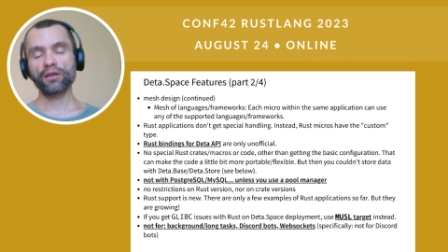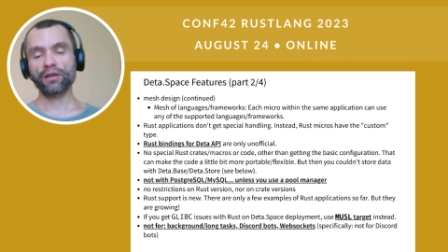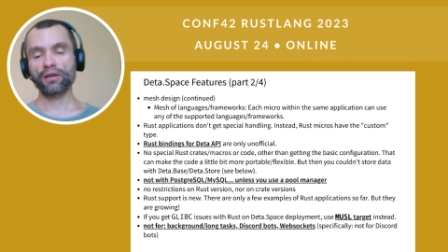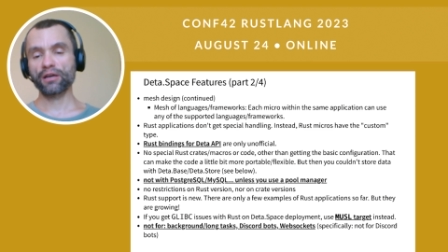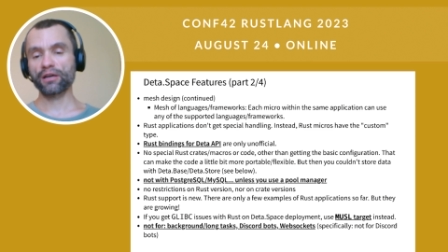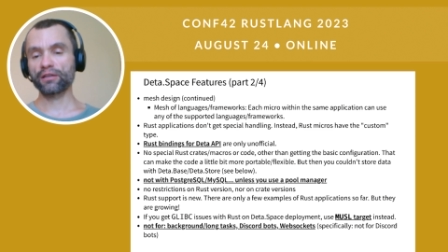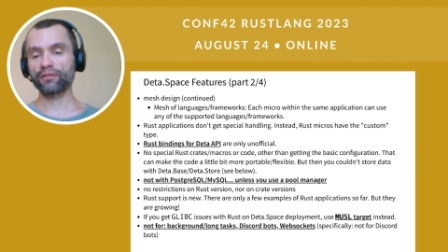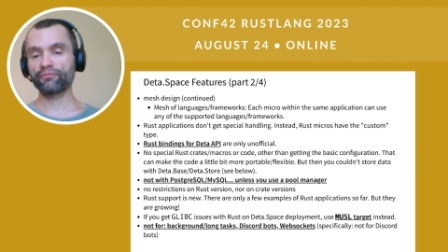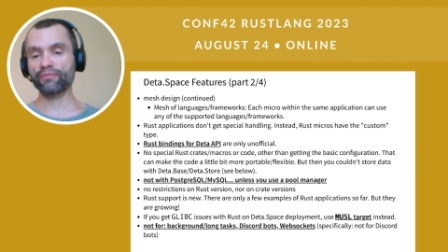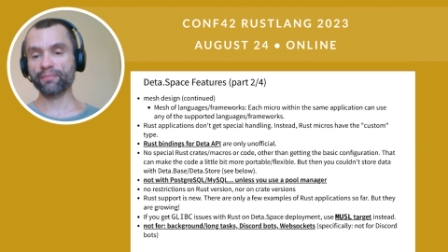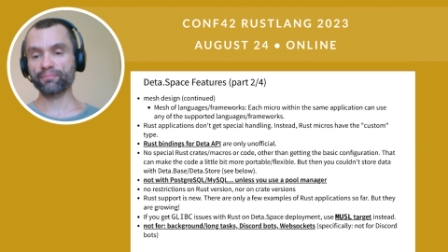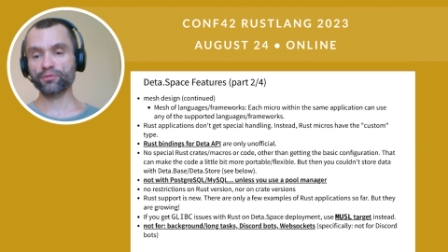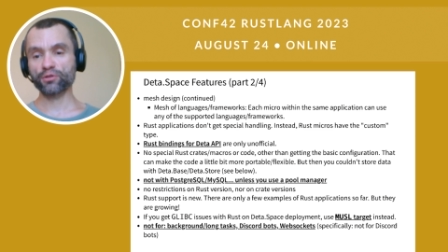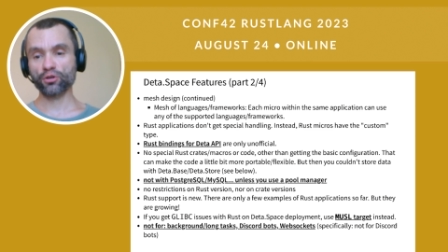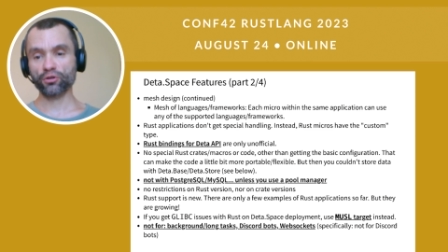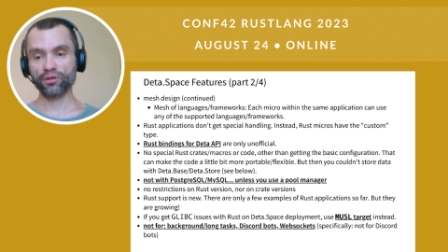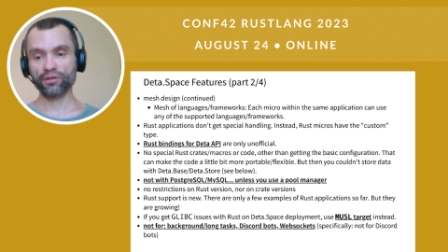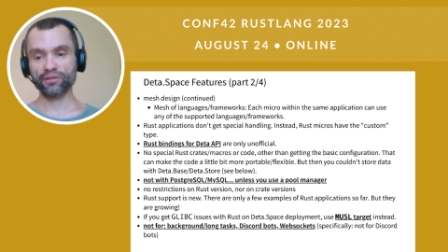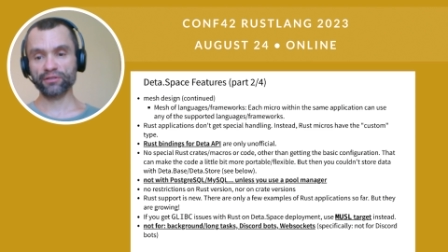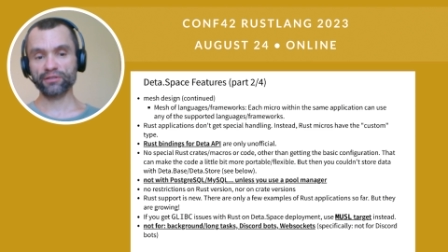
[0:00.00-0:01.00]
and
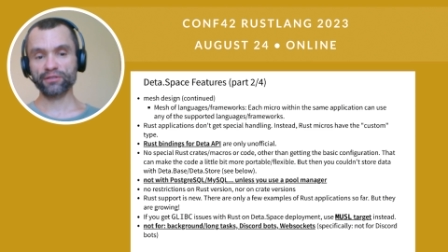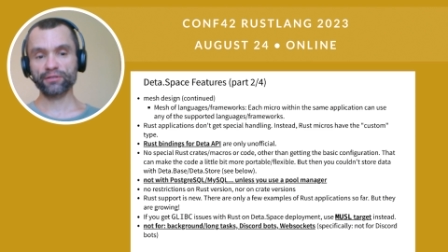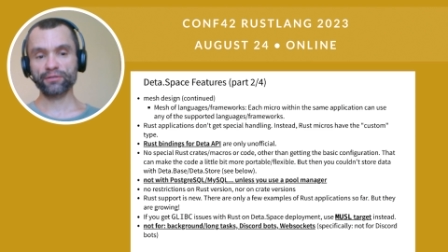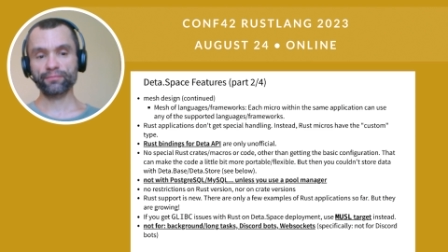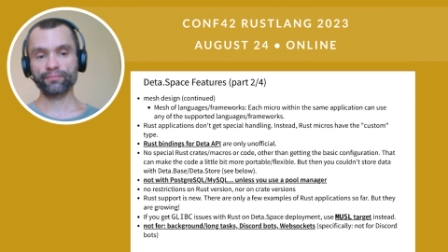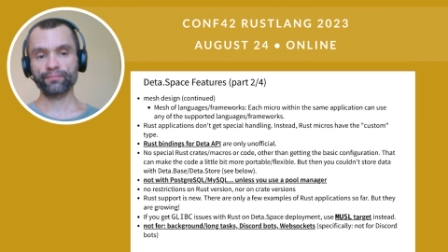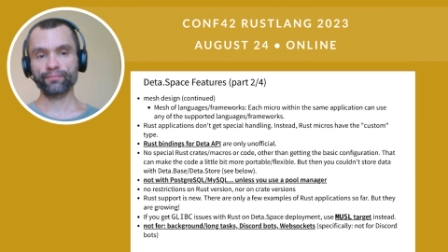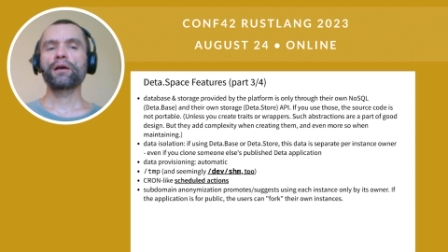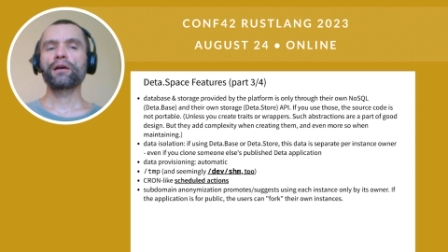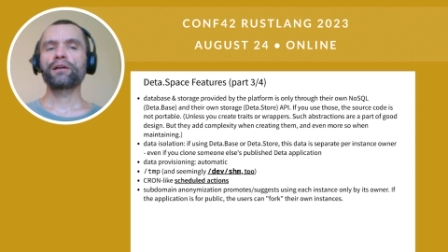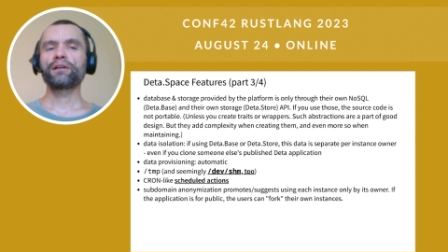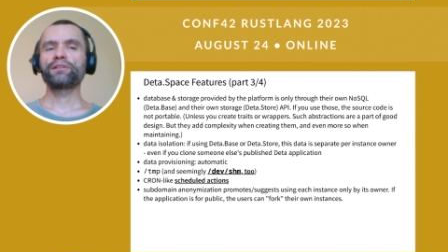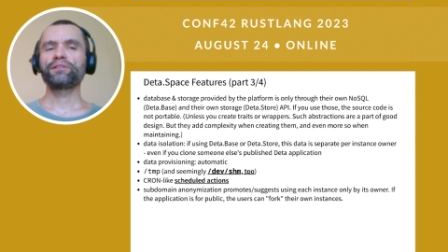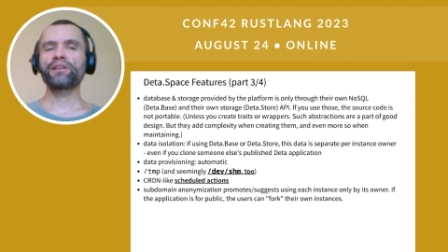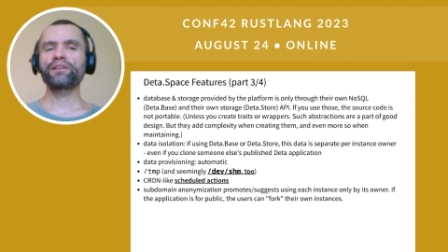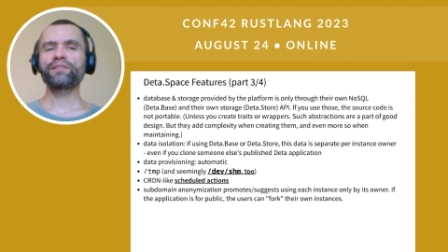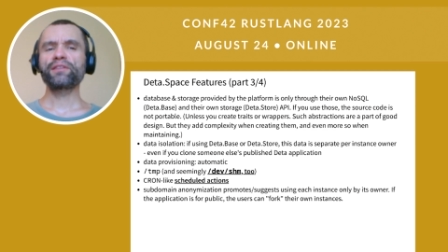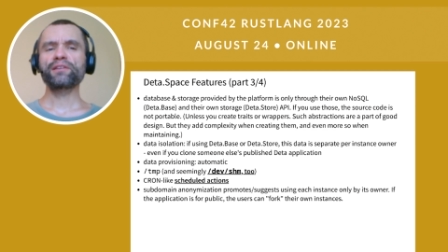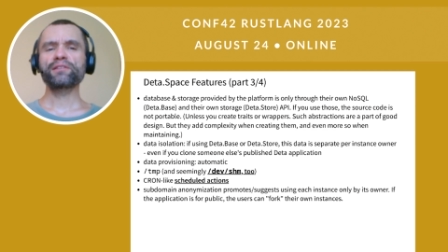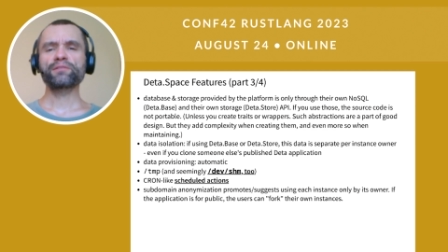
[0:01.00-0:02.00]
WebSockets.
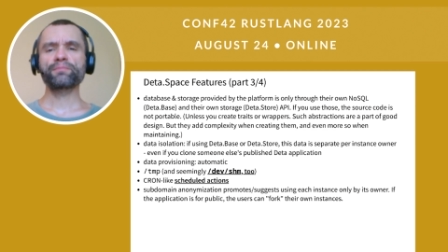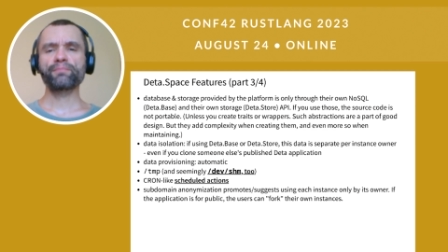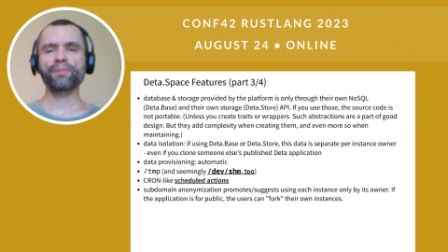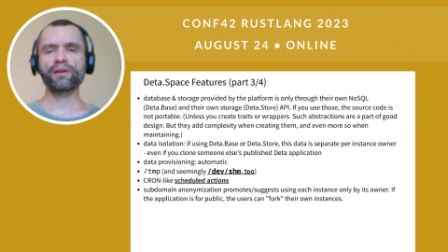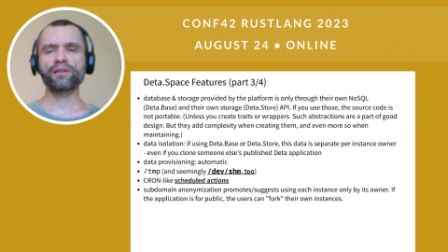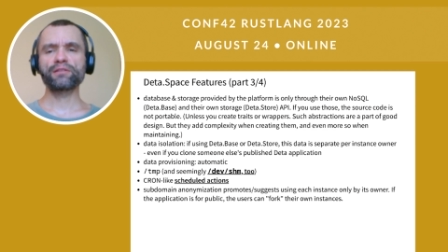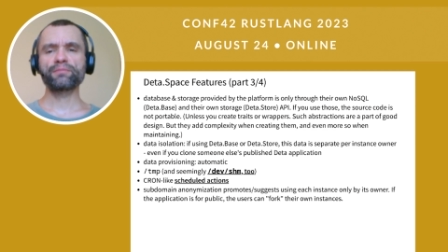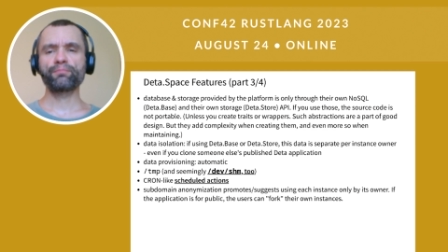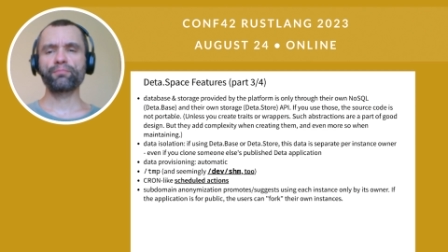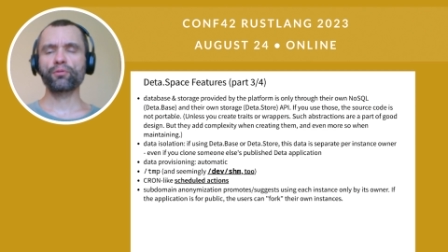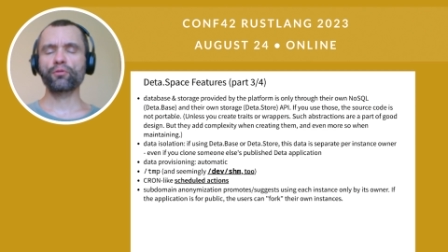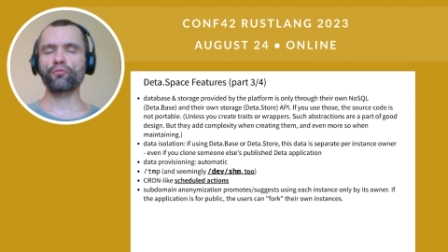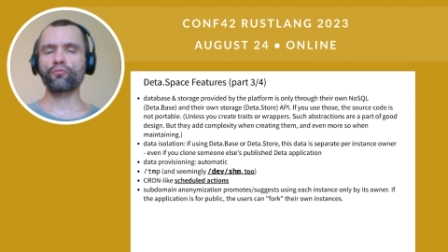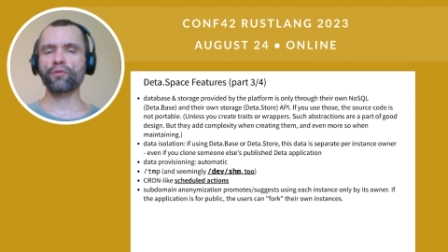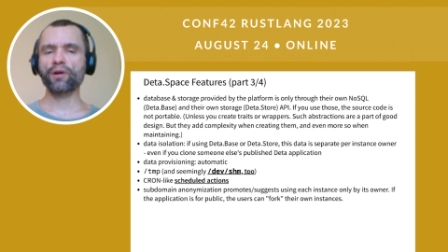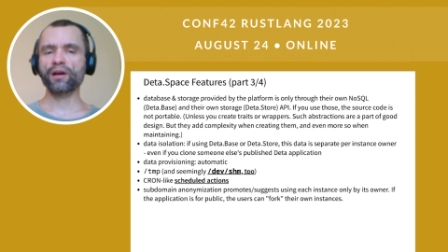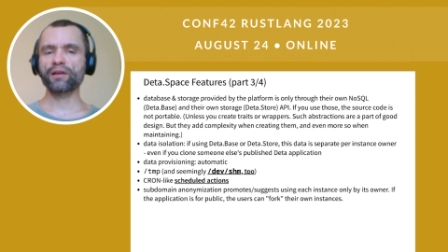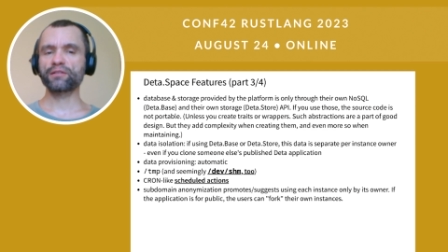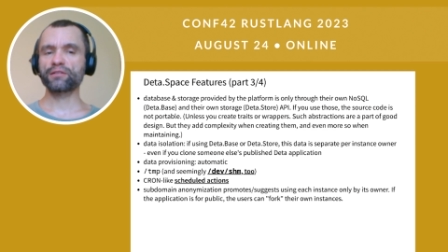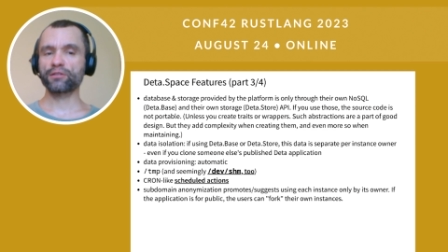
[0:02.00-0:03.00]
Deta.Space
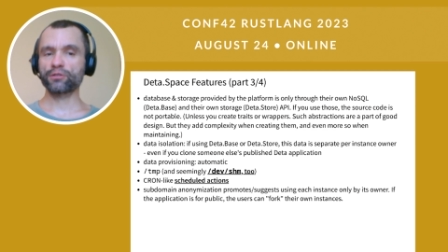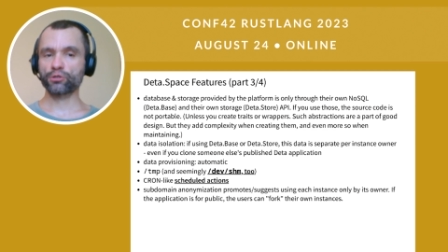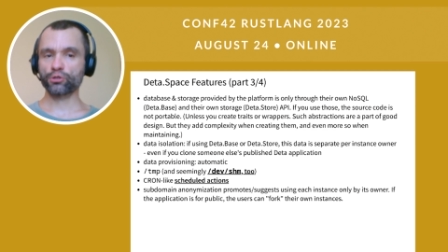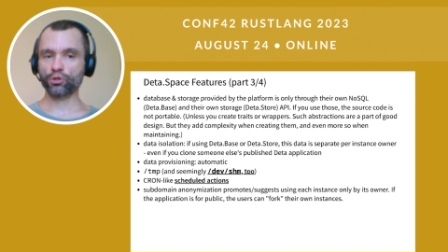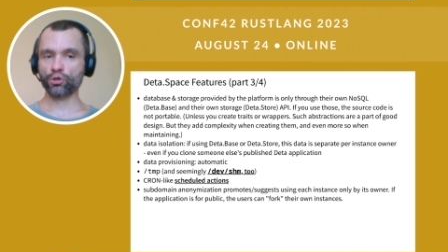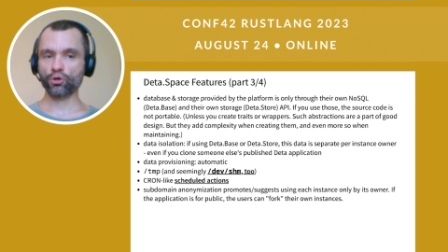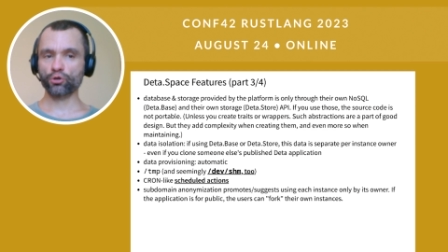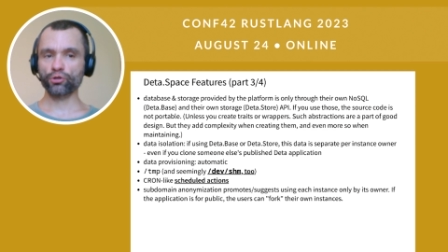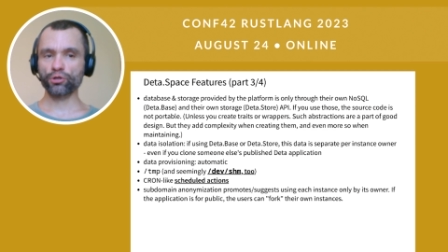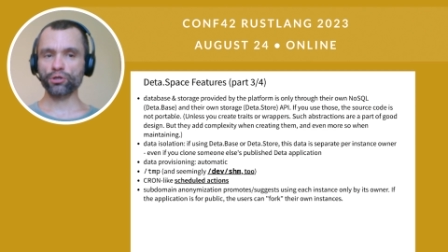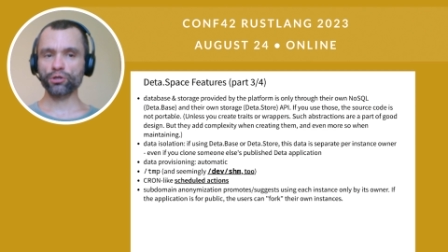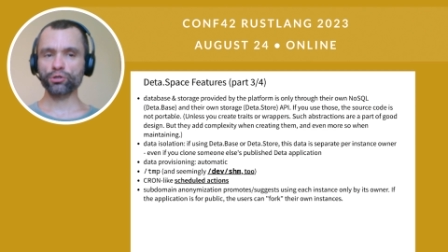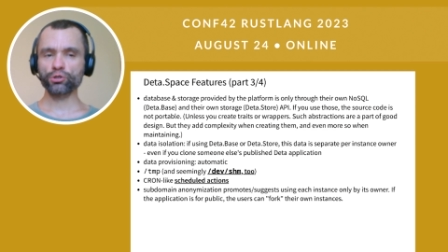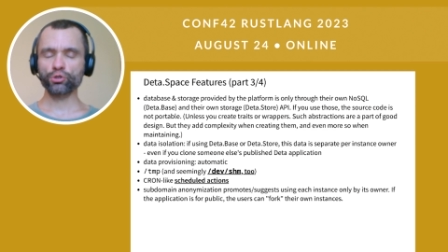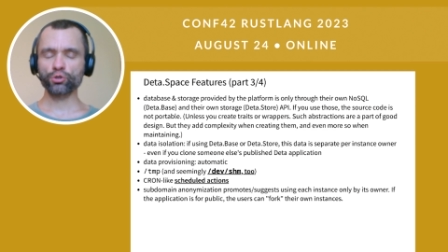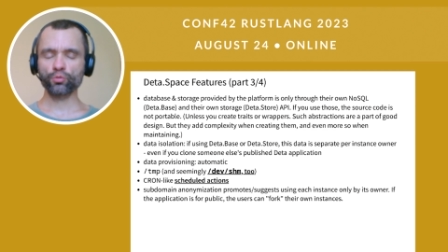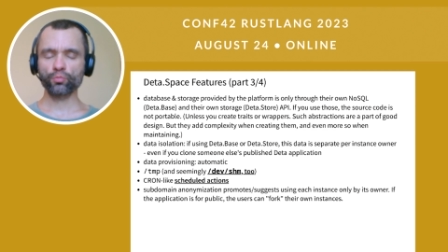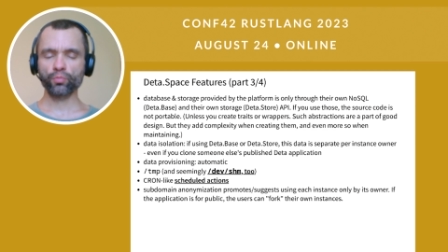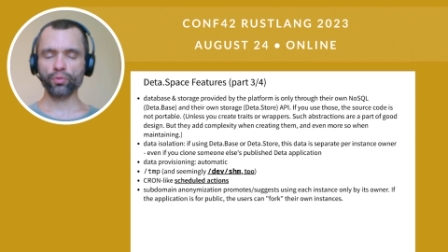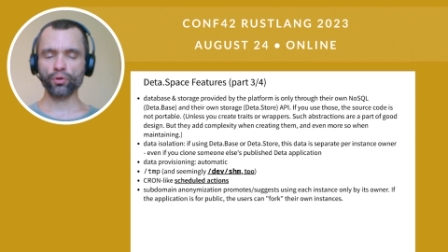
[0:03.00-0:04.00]
provides
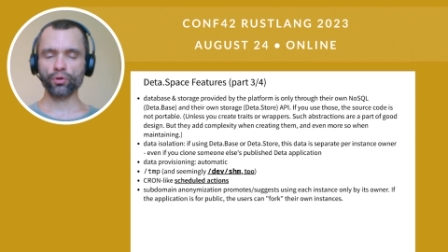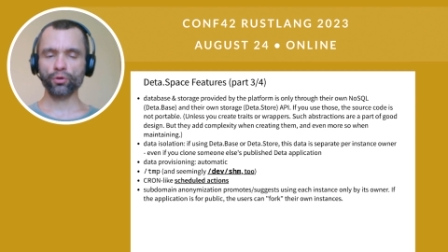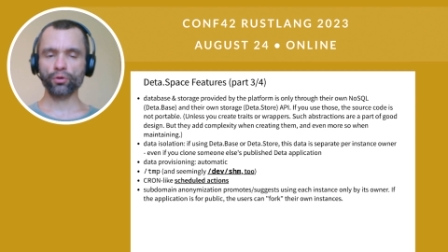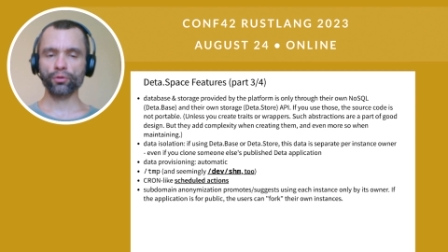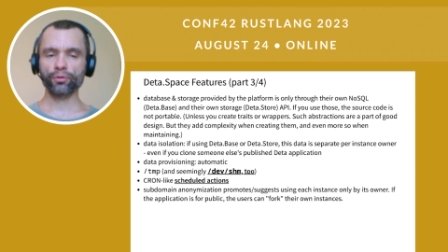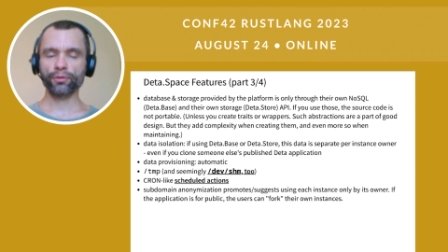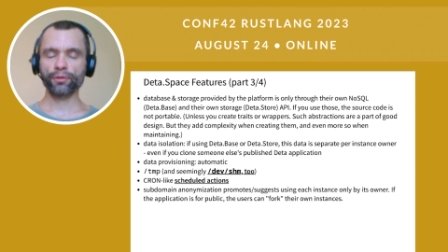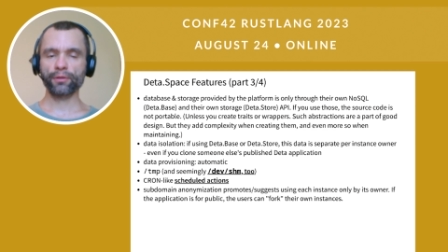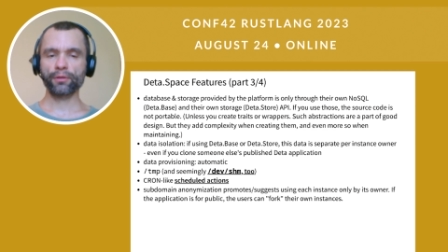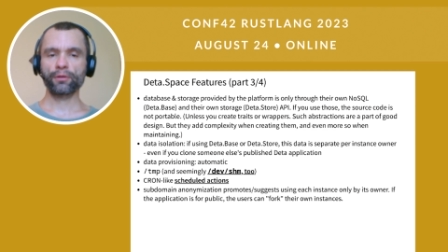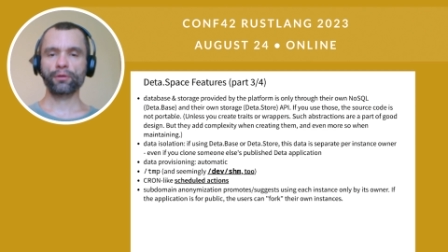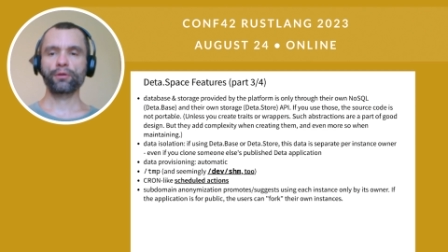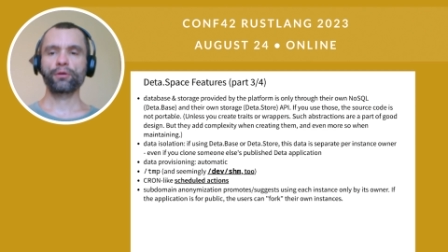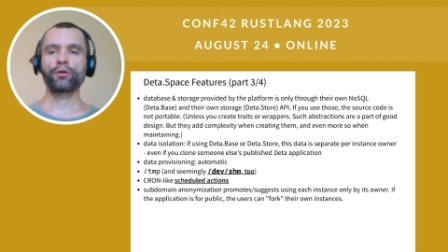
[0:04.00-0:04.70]
storage, both